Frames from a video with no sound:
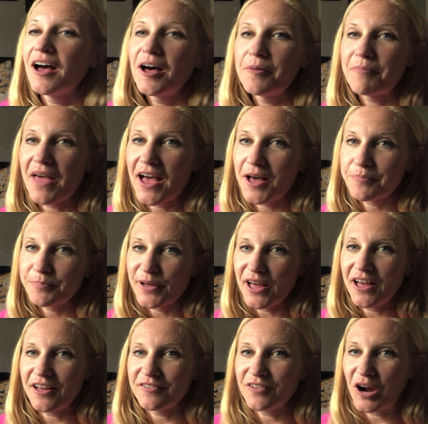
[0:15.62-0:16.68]
a map
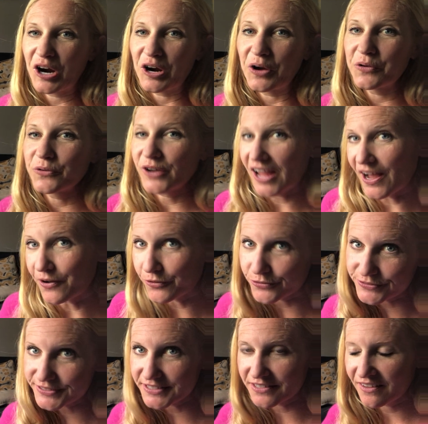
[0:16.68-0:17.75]
of our own
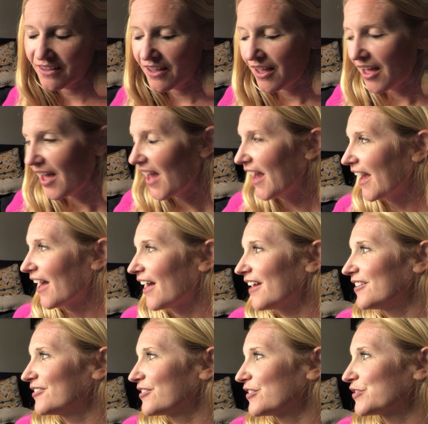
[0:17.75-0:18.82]
house
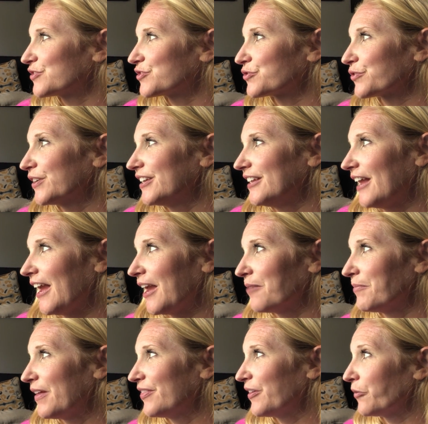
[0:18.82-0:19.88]
and the street name
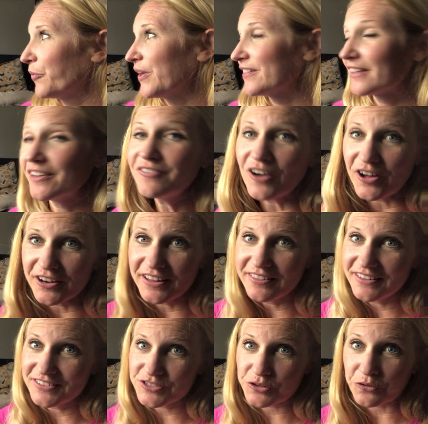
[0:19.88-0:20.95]
that we live on in
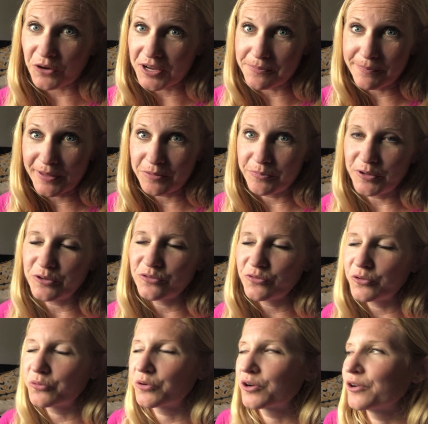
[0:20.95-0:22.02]
this great big
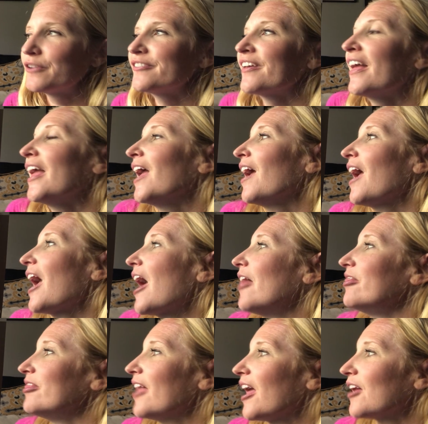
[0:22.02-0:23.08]
beautiful world.
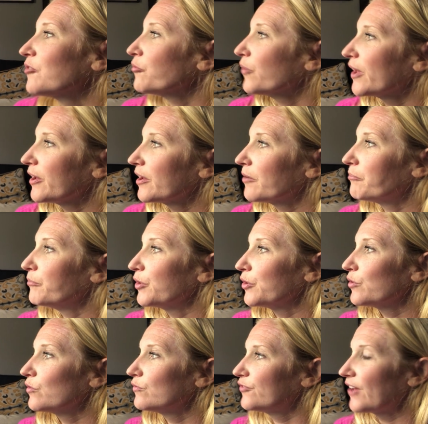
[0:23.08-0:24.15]
And then we
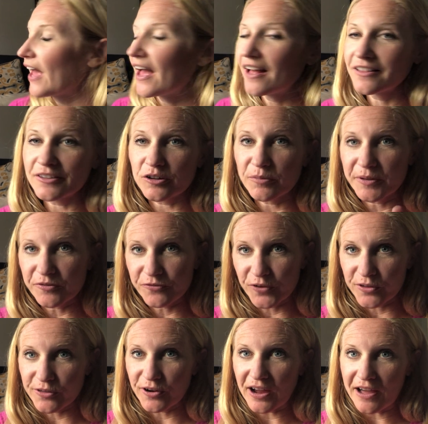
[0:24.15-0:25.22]
moved a little bit
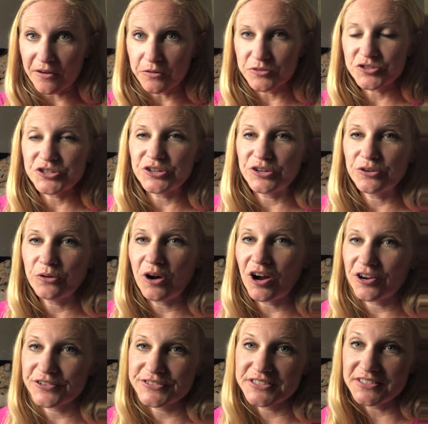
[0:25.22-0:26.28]
further out to
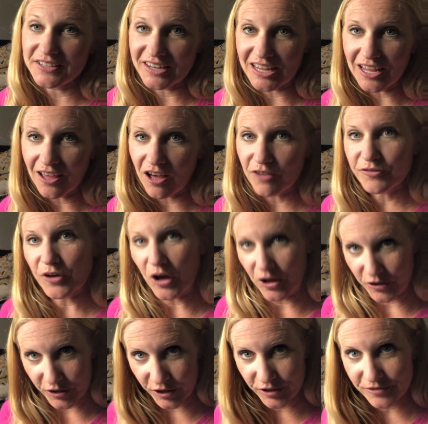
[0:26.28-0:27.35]
our city of
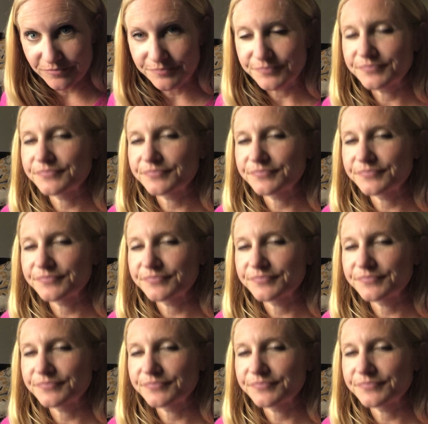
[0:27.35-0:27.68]
Concord.